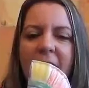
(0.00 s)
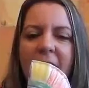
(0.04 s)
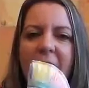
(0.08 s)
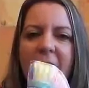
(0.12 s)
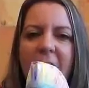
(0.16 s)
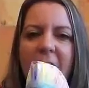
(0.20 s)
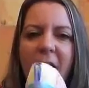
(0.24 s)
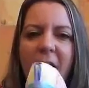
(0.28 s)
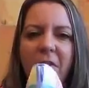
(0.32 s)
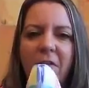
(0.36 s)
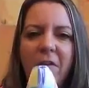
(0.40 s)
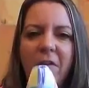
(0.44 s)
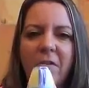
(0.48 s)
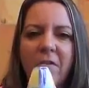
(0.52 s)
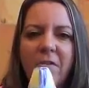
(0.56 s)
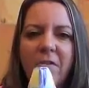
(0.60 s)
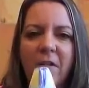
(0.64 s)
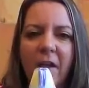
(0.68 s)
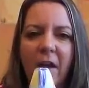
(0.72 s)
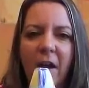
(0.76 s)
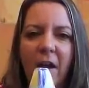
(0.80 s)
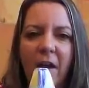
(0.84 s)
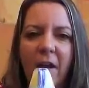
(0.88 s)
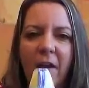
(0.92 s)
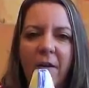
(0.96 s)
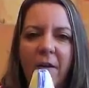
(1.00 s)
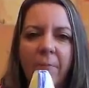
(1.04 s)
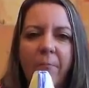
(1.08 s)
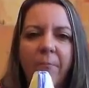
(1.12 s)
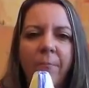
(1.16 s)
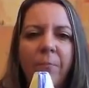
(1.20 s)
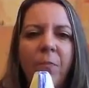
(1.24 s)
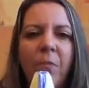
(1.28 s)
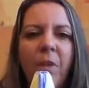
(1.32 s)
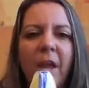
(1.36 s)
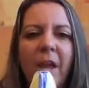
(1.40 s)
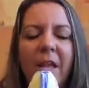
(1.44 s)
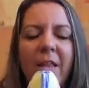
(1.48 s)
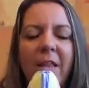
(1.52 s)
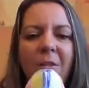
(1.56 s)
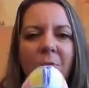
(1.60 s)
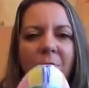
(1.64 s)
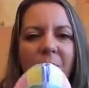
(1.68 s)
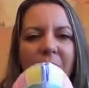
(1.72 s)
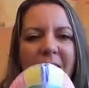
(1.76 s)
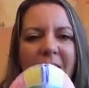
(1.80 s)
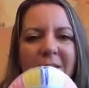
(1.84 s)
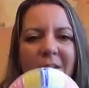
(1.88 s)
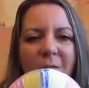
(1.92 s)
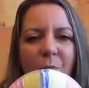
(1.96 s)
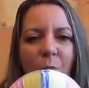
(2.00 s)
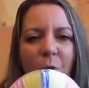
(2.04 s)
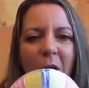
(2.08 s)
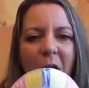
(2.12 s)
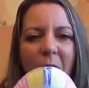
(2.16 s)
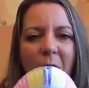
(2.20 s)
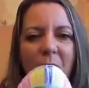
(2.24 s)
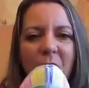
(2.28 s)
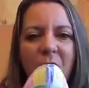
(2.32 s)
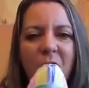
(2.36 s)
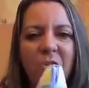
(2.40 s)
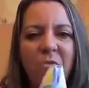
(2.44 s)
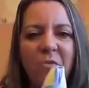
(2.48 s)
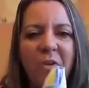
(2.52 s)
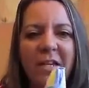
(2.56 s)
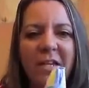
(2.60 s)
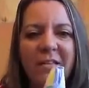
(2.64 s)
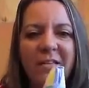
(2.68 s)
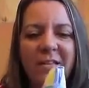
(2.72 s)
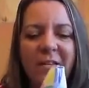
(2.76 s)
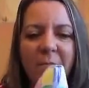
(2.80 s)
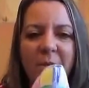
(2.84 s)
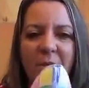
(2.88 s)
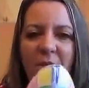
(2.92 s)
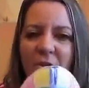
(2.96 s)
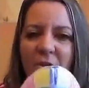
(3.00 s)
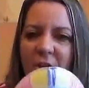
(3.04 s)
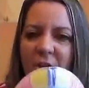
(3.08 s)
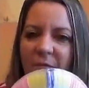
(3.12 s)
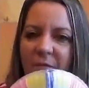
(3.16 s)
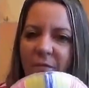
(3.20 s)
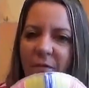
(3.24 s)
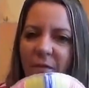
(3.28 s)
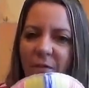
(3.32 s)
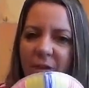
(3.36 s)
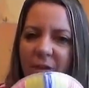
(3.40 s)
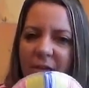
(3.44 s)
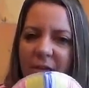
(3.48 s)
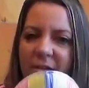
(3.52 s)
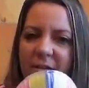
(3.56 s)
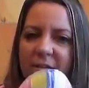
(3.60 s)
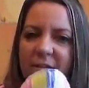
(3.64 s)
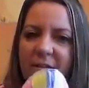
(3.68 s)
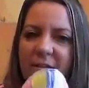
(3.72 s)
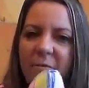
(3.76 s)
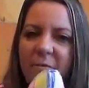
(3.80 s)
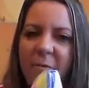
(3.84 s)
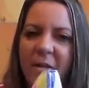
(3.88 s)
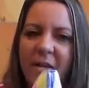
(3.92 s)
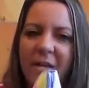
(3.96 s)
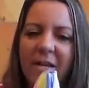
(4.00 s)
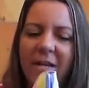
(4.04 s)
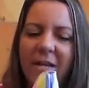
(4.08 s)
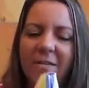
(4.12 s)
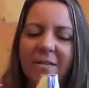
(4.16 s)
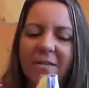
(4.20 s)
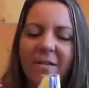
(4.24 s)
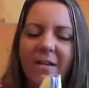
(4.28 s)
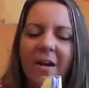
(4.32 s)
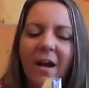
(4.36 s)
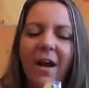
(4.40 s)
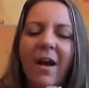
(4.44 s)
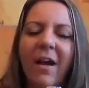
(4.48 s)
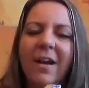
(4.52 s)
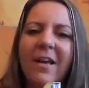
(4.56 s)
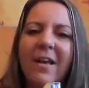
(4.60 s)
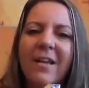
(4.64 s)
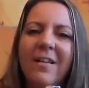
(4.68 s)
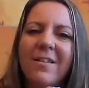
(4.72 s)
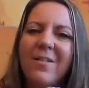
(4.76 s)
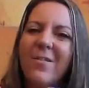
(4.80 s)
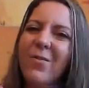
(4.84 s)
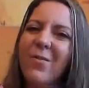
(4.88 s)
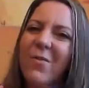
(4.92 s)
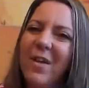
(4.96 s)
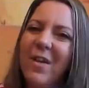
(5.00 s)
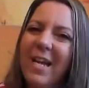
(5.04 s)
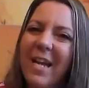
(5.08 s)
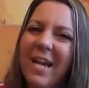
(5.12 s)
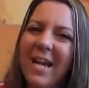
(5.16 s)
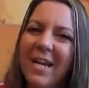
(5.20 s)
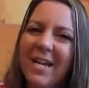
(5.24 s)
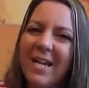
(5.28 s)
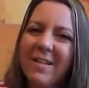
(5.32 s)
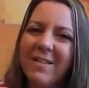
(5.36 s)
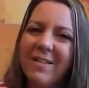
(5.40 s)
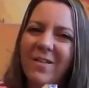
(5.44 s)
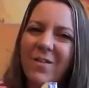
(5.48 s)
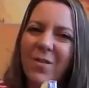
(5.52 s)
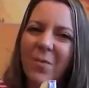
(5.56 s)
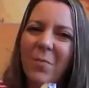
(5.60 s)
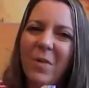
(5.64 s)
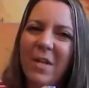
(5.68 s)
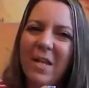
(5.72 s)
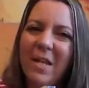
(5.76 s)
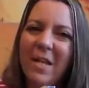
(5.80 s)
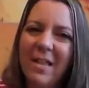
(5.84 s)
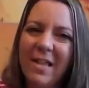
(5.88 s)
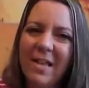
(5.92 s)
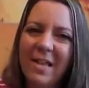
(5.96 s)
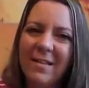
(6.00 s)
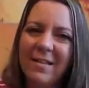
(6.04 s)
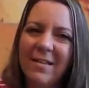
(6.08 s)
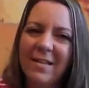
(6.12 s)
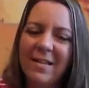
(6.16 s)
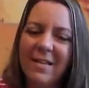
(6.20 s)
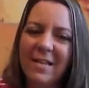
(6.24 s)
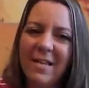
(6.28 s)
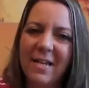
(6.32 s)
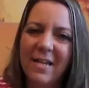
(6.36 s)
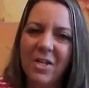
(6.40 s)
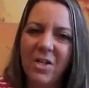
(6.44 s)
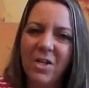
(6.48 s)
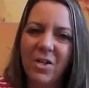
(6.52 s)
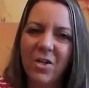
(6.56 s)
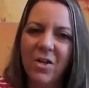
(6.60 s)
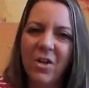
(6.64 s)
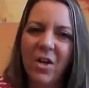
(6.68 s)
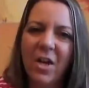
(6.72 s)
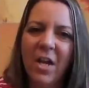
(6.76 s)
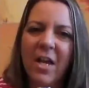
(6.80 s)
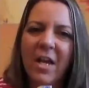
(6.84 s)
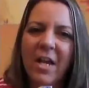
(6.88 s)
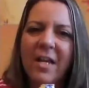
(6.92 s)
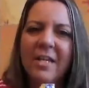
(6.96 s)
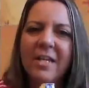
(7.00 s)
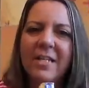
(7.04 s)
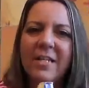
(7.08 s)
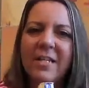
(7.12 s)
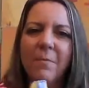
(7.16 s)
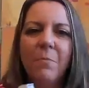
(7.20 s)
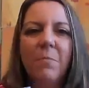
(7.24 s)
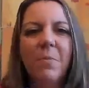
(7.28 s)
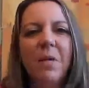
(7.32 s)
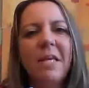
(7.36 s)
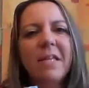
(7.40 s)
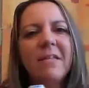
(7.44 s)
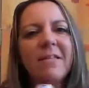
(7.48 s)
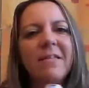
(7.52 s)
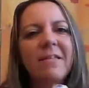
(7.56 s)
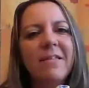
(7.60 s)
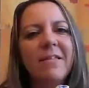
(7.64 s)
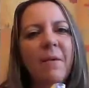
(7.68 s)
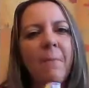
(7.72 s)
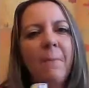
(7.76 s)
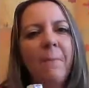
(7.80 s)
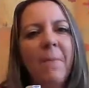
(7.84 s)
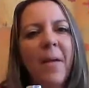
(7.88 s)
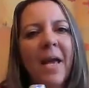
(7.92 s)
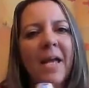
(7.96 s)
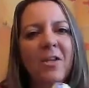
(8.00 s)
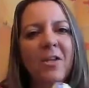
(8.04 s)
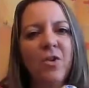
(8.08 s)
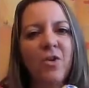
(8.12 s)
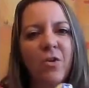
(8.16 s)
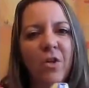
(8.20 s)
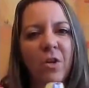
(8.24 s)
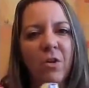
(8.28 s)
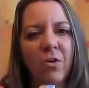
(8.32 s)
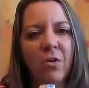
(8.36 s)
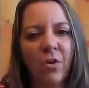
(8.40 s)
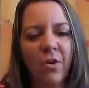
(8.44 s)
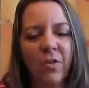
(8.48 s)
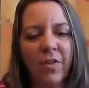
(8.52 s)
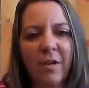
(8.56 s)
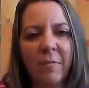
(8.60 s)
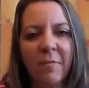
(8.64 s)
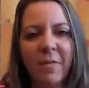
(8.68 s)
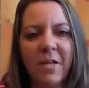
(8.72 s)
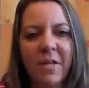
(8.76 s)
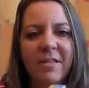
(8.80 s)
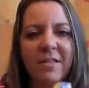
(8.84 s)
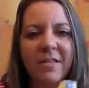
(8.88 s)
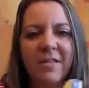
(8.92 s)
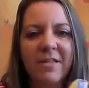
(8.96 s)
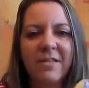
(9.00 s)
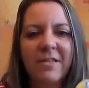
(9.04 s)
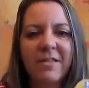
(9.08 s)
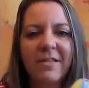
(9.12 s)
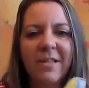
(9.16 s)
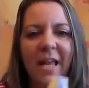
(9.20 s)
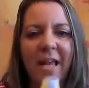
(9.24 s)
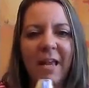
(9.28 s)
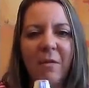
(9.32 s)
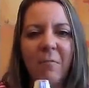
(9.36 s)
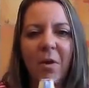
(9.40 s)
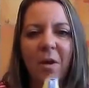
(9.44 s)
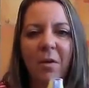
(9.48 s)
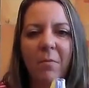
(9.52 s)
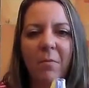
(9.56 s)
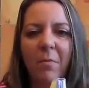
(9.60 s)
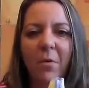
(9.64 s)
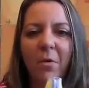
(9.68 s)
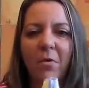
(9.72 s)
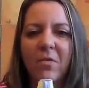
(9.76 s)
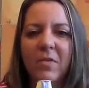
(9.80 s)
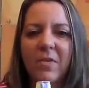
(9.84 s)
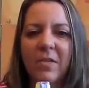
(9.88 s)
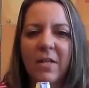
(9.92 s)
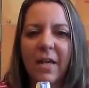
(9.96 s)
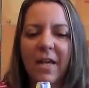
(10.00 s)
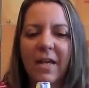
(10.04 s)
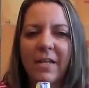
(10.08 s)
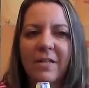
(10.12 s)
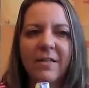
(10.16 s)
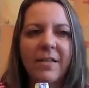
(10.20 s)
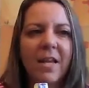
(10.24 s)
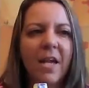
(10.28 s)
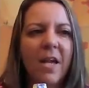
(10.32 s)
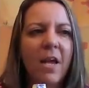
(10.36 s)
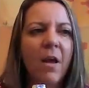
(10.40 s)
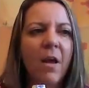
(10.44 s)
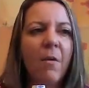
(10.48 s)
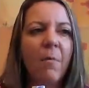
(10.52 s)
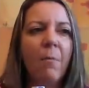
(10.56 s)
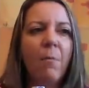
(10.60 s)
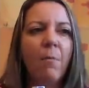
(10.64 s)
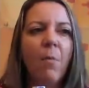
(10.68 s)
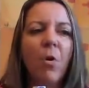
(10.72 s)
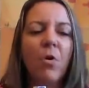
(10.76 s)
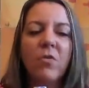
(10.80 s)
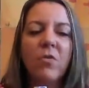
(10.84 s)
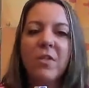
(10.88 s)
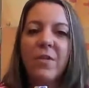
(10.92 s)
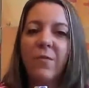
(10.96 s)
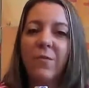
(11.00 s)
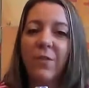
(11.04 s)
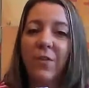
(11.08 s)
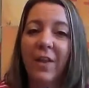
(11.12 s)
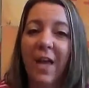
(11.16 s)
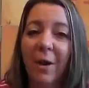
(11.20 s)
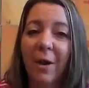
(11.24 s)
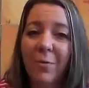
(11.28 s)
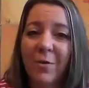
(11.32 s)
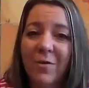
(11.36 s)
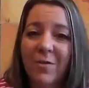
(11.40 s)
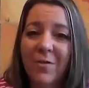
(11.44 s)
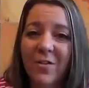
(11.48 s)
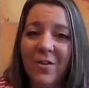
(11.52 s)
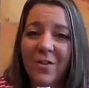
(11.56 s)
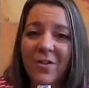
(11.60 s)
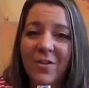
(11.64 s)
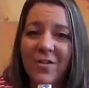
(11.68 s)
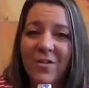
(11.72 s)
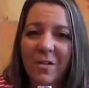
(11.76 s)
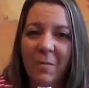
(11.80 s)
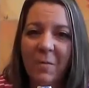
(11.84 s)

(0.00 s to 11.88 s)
the other side. And the reason why we're doing symmetry for this is because God has created so many things in nature to be symmetrical. That means the same on both sides. Most flowers are